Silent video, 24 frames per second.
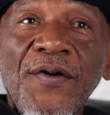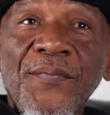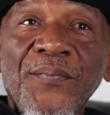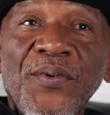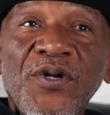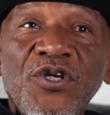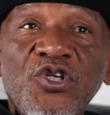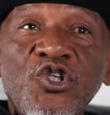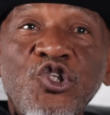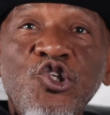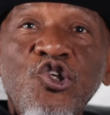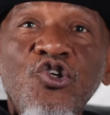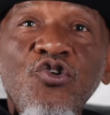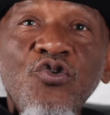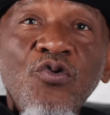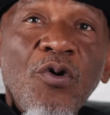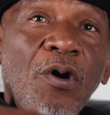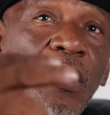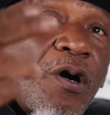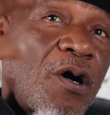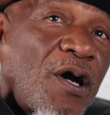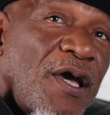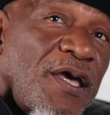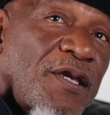But you
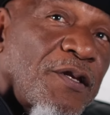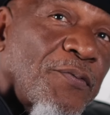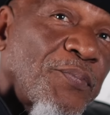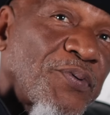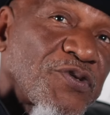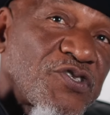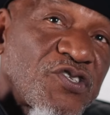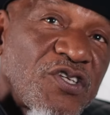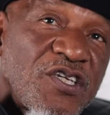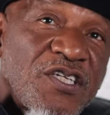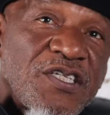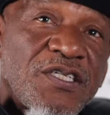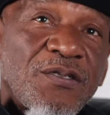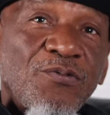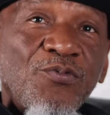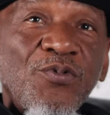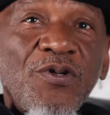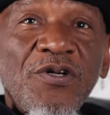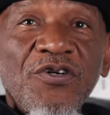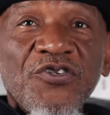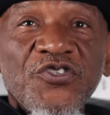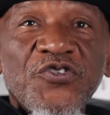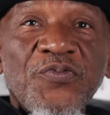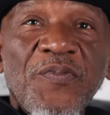are in a position,
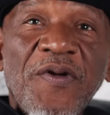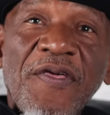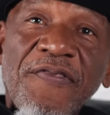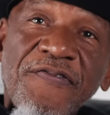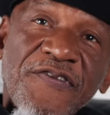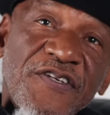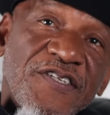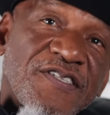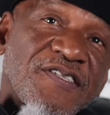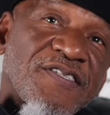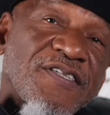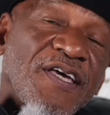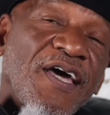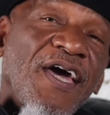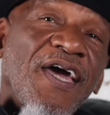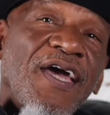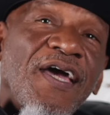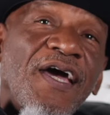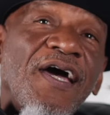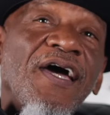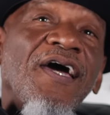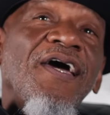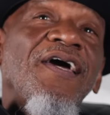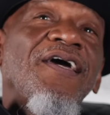Will Smith, to say,
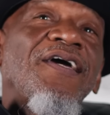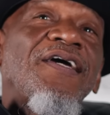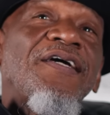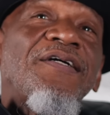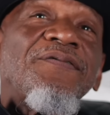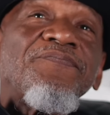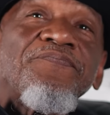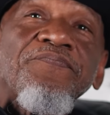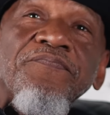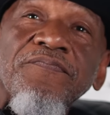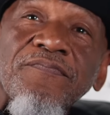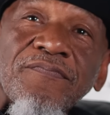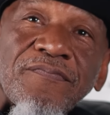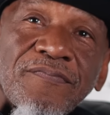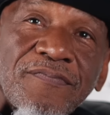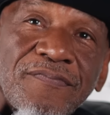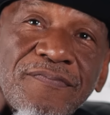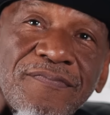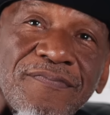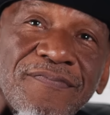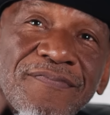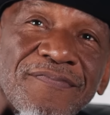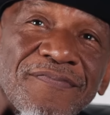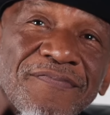hey,
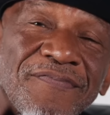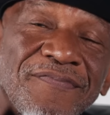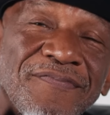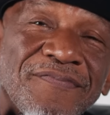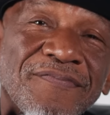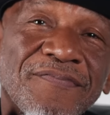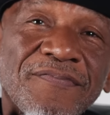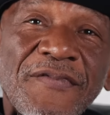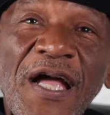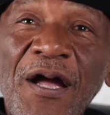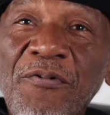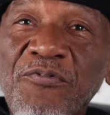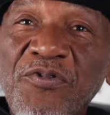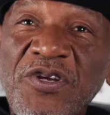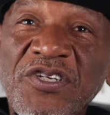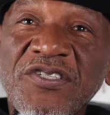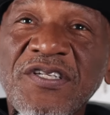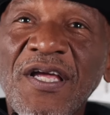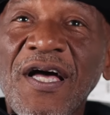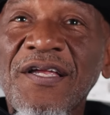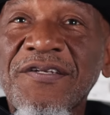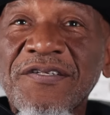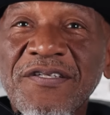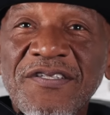I
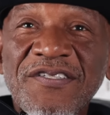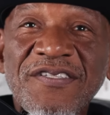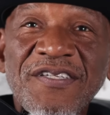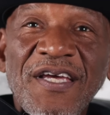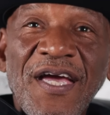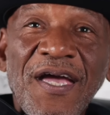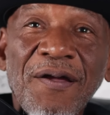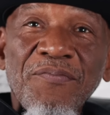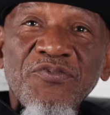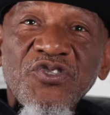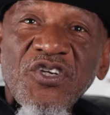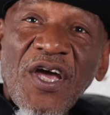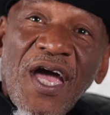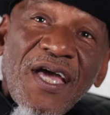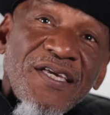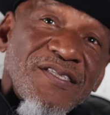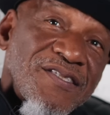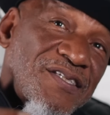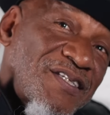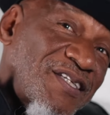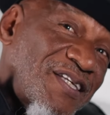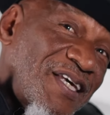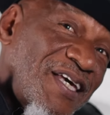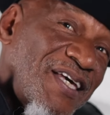reached out to Sam
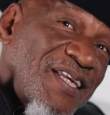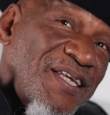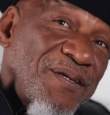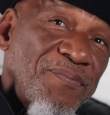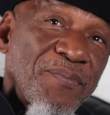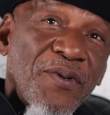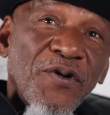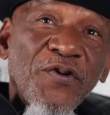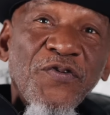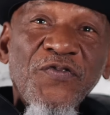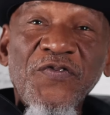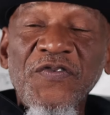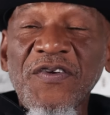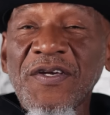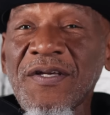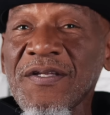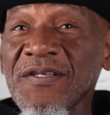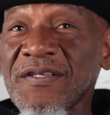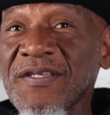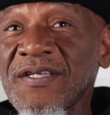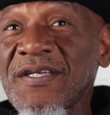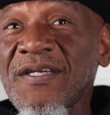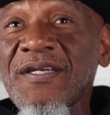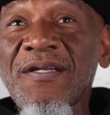Jackson and Eddie Murphy
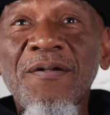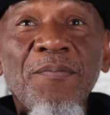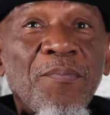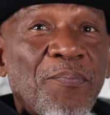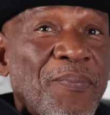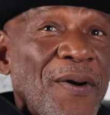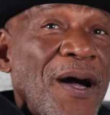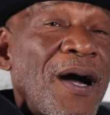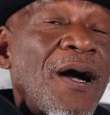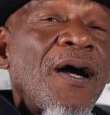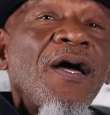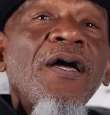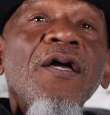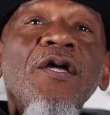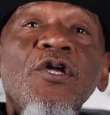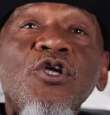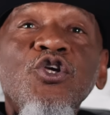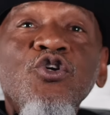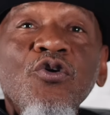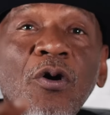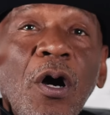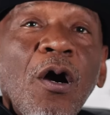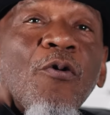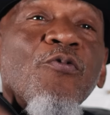and them.
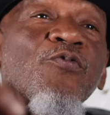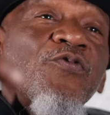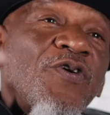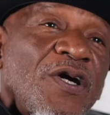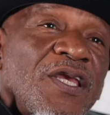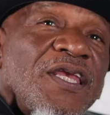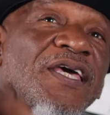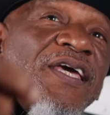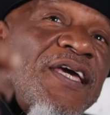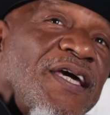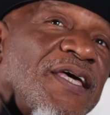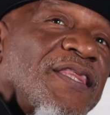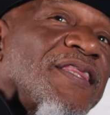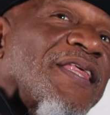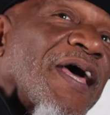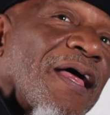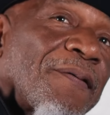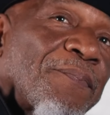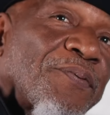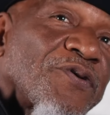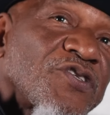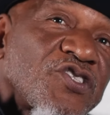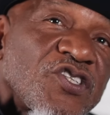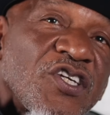You are really in
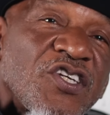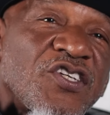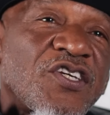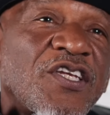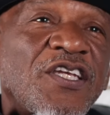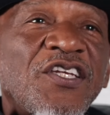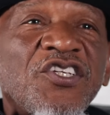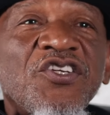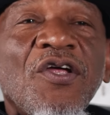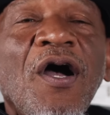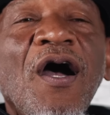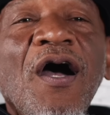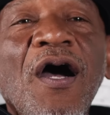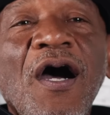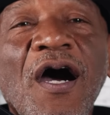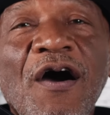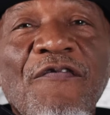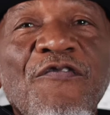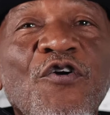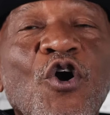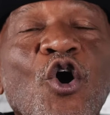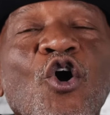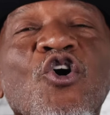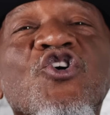that position. And
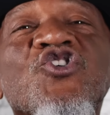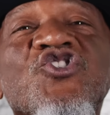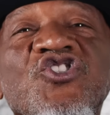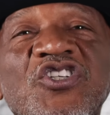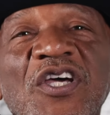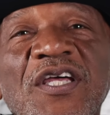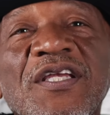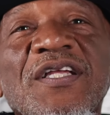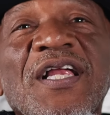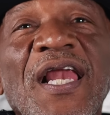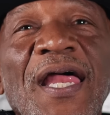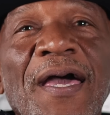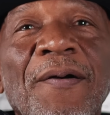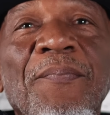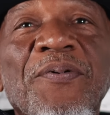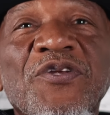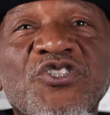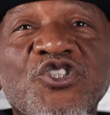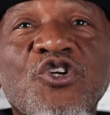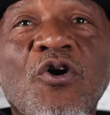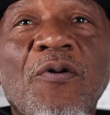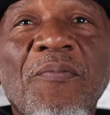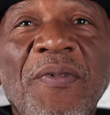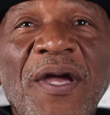of course, Jed
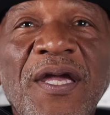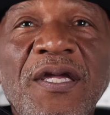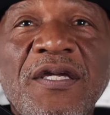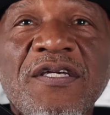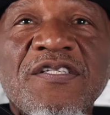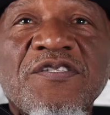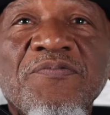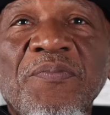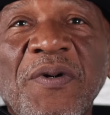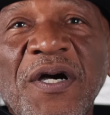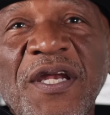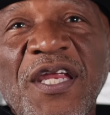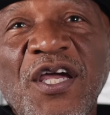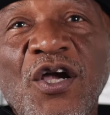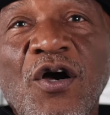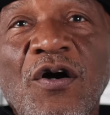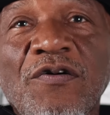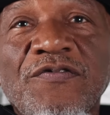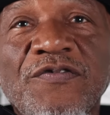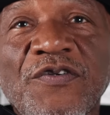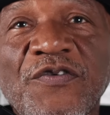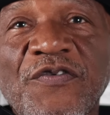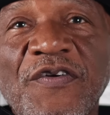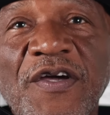Clampett's going to make his money
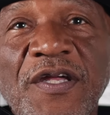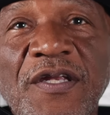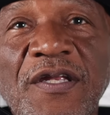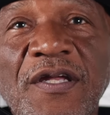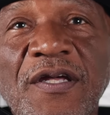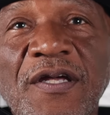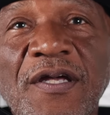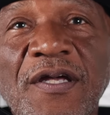off of it.